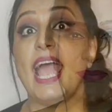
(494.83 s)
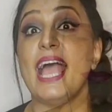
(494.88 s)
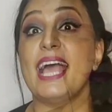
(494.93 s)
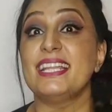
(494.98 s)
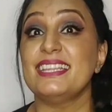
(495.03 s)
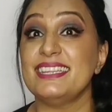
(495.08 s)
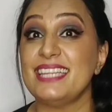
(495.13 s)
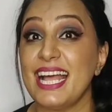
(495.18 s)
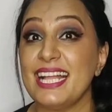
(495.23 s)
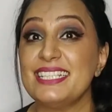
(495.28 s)

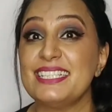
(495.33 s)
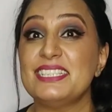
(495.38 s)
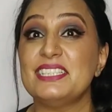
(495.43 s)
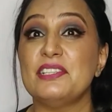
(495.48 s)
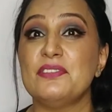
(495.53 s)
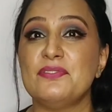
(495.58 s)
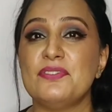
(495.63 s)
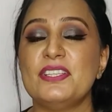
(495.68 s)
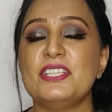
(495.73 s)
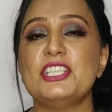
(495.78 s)
And that's
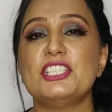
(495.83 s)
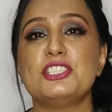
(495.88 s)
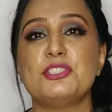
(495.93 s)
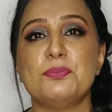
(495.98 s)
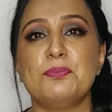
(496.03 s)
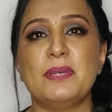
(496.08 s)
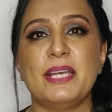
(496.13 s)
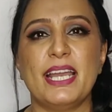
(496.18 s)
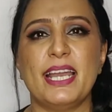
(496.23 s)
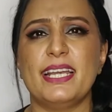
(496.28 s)
the finished
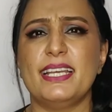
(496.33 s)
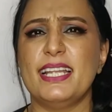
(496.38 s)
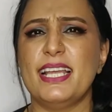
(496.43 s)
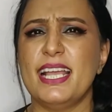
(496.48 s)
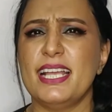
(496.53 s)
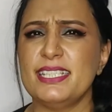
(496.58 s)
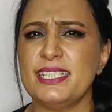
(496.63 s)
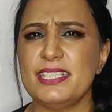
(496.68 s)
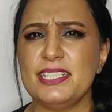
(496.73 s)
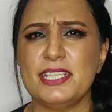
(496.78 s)
braid.
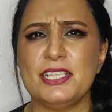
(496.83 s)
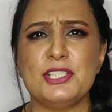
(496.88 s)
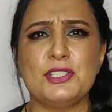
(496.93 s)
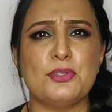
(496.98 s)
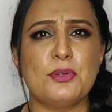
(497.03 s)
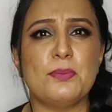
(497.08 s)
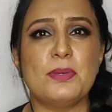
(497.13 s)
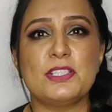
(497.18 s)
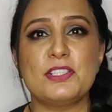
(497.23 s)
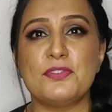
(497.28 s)
Isn't it
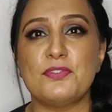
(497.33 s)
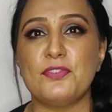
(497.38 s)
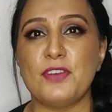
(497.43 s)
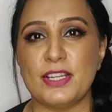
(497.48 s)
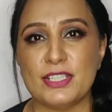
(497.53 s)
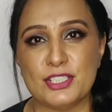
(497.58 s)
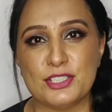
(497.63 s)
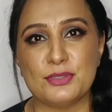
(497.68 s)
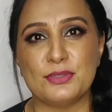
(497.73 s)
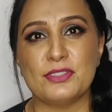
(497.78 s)
so much
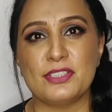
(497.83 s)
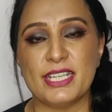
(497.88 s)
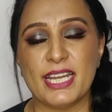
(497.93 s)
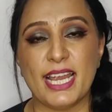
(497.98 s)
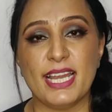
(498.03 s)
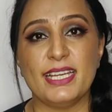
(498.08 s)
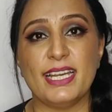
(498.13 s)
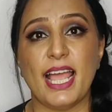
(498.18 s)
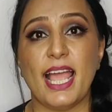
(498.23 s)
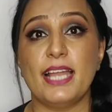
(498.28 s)
fun to
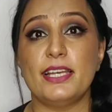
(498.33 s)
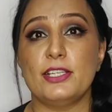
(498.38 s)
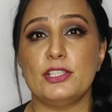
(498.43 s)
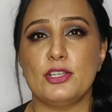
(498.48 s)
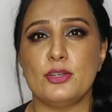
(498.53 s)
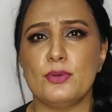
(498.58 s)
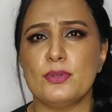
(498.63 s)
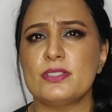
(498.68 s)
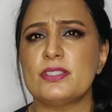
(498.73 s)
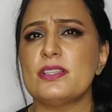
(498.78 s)
create, and
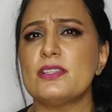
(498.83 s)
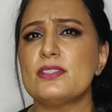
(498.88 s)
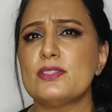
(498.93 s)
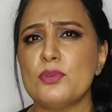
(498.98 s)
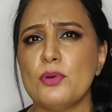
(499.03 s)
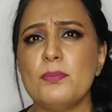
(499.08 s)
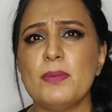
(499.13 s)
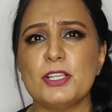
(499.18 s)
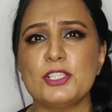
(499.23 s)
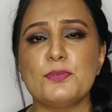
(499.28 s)
it looks
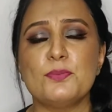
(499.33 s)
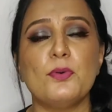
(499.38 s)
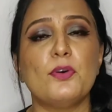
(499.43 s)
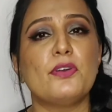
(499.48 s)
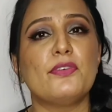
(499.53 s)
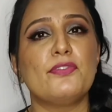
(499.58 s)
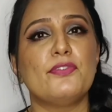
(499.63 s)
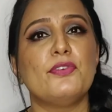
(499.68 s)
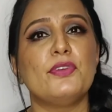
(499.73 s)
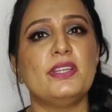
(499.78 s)
so much
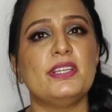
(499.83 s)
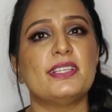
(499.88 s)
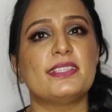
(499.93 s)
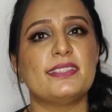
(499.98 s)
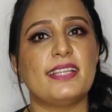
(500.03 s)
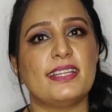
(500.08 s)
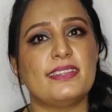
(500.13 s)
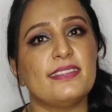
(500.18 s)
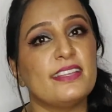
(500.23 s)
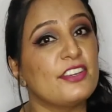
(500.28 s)
more fuller
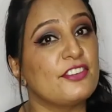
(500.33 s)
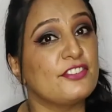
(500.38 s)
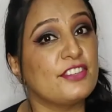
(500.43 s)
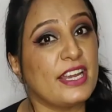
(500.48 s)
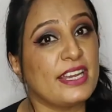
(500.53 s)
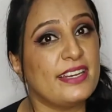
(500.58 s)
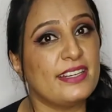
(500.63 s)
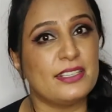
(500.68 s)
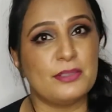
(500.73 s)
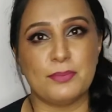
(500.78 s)
than the
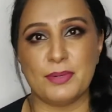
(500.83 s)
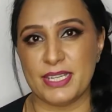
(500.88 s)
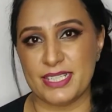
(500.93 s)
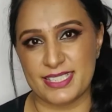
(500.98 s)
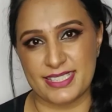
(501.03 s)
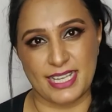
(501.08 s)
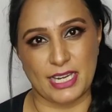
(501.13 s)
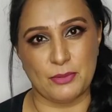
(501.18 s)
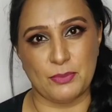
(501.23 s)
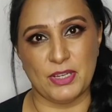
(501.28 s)
regular
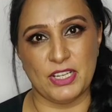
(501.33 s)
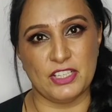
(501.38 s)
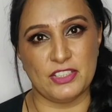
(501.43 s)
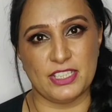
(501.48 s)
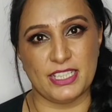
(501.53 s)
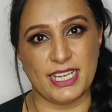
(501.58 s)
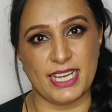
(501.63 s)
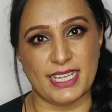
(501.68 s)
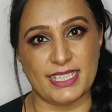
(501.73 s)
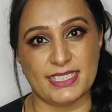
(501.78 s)
braids that we
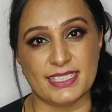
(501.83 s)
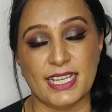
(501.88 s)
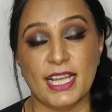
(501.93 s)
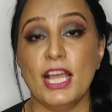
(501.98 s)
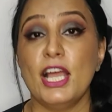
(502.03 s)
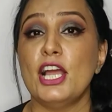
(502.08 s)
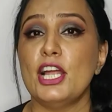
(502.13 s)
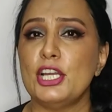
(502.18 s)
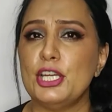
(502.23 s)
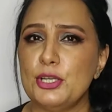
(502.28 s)
create.
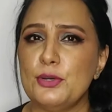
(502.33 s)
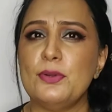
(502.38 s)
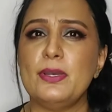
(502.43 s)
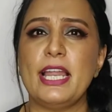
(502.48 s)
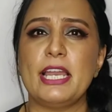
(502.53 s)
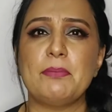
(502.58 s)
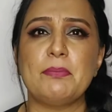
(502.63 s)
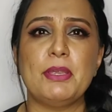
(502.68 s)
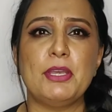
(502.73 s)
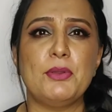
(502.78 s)
Do
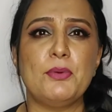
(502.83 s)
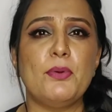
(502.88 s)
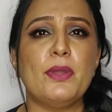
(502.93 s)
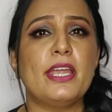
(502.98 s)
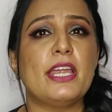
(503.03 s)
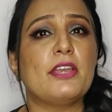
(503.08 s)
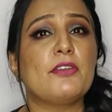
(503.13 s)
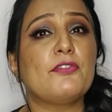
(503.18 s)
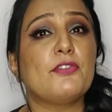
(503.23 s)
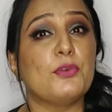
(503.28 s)
let me know
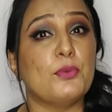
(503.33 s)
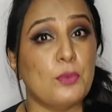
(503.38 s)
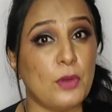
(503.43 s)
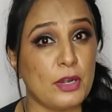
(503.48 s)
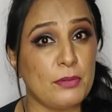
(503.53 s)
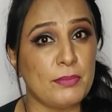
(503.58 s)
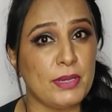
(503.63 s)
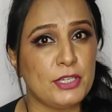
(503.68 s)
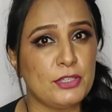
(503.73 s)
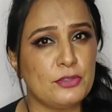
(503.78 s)
if you
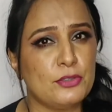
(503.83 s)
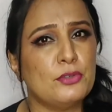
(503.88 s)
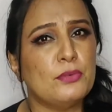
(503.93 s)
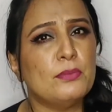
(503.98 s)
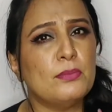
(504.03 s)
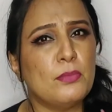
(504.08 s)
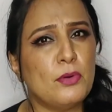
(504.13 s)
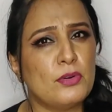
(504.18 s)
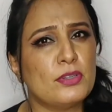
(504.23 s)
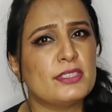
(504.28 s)
want me to do
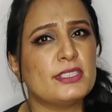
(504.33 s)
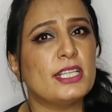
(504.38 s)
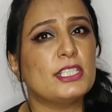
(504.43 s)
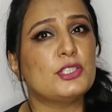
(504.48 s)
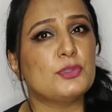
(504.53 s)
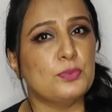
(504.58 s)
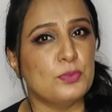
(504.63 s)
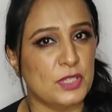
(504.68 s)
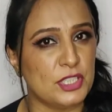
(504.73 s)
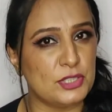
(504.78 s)
more
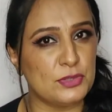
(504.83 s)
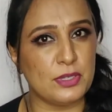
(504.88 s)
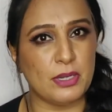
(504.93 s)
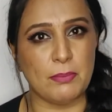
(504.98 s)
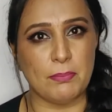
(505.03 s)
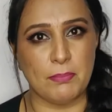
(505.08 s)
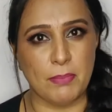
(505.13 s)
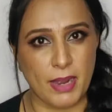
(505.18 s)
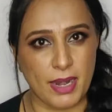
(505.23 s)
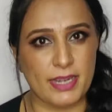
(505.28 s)
such
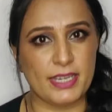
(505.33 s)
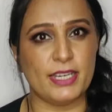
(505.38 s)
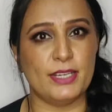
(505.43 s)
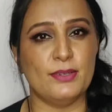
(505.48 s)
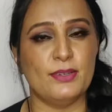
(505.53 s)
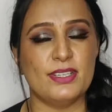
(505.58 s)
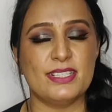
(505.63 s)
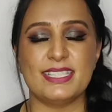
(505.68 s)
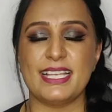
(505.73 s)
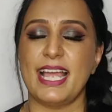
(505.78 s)
virtual party
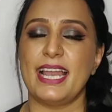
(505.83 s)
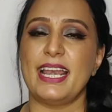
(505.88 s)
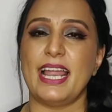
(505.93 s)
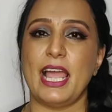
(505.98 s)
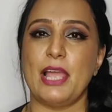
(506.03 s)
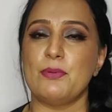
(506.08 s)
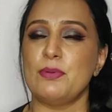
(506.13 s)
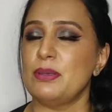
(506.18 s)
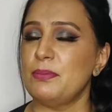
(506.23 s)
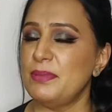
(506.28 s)
looks, and
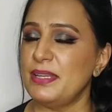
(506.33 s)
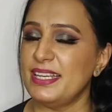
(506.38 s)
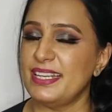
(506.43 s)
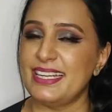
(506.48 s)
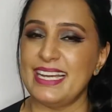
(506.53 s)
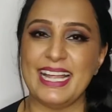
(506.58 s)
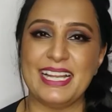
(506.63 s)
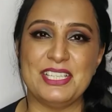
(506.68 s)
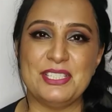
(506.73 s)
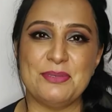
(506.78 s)
I will be
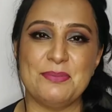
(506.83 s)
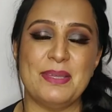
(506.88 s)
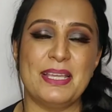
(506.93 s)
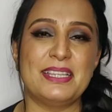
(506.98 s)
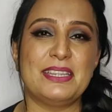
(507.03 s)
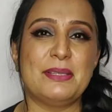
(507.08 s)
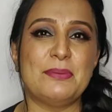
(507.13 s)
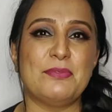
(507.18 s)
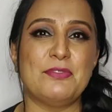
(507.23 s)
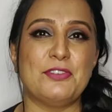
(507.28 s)
glad to
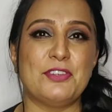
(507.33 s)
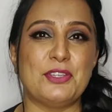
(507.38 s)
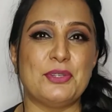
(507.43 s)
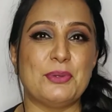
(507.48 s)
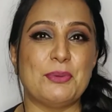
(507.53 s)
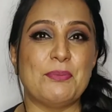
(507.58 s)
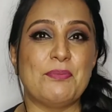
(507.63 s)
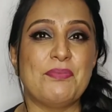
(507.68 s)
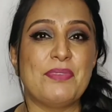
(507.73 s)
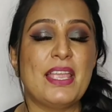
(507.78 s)
make them for
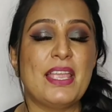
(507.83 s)
you.